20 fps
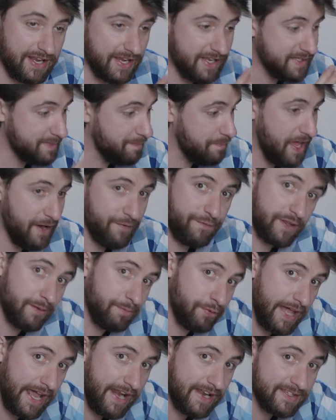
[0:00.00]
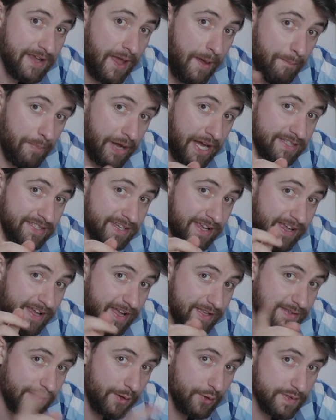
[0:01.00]
is better for the planet, but
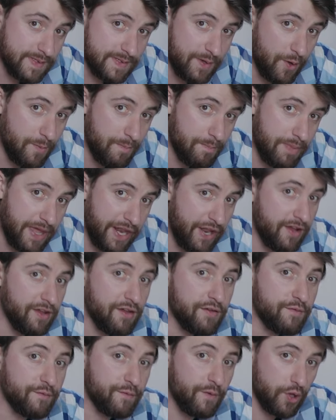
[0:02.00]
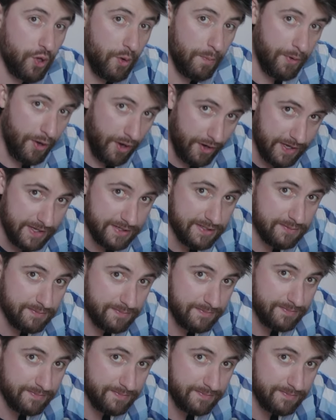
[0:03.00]
it's also better for your pocket.